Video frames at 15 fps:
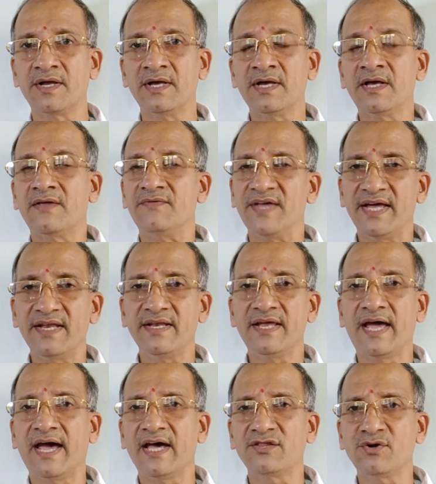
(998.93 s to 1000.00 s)
then
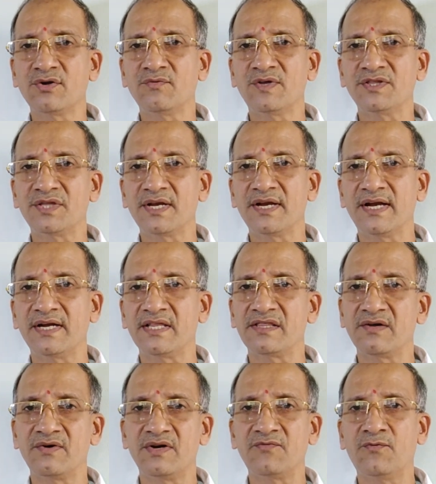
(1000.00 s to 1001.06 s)
as on
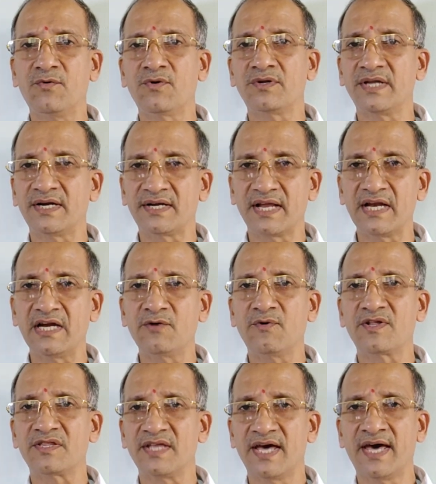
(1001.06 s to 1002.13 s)
1/3/1974 the tenant was
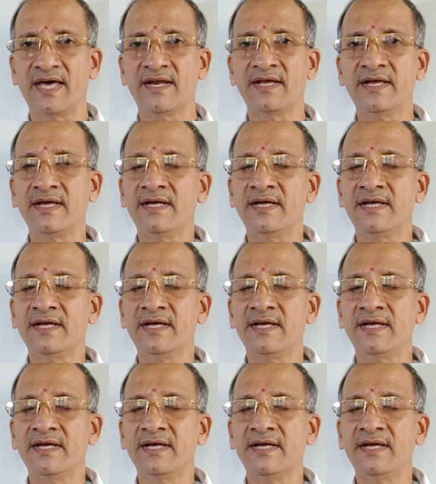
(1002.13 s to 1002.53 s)
there,